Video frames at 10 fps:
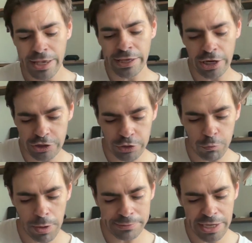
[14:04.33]
here's our
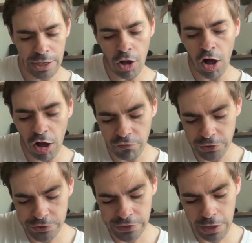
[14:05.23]
website.
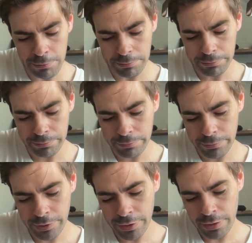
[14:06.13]
Offer some,
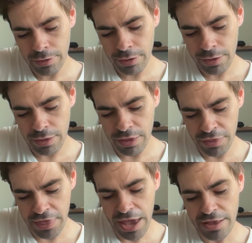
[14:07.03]

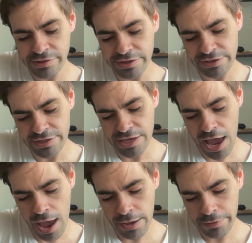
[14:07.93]
then
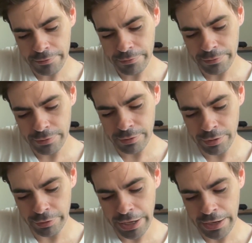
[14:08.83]
CTA.
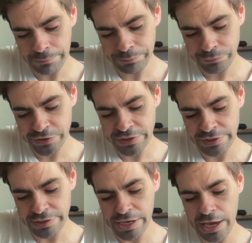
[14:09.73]
Okay?
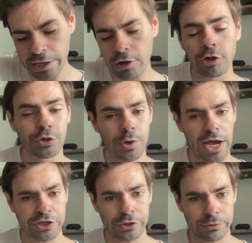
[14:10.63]
CTA, call to
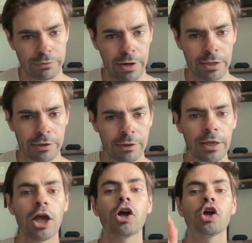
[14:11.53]
action, right?
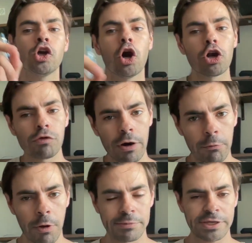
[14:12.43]
Go to our
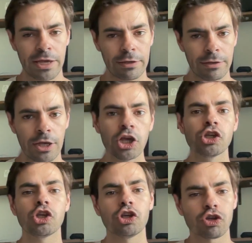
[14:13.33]
website.
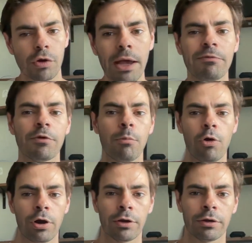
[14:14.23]
Subscribe for more.